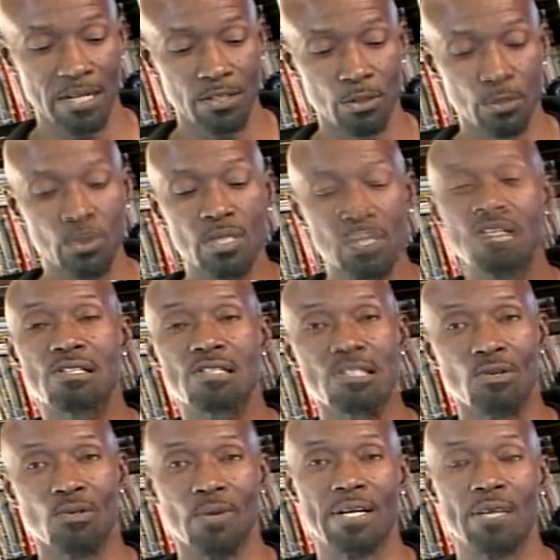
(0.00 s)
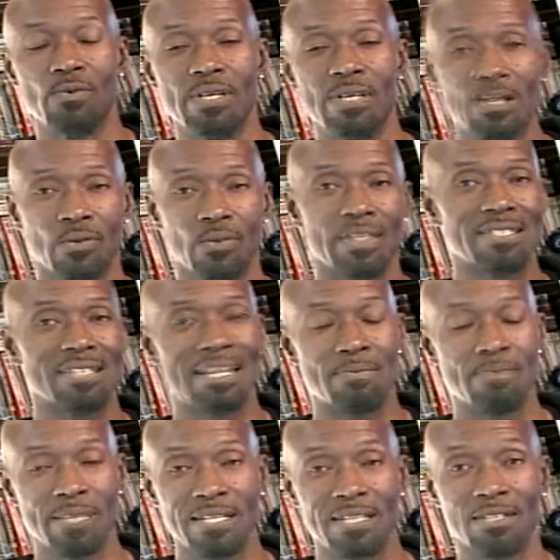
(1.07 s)
Houston is still winning. We know that's not a
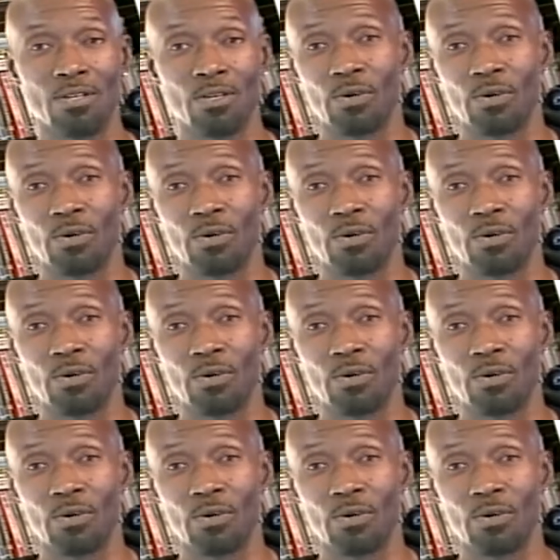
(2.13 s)
big deal.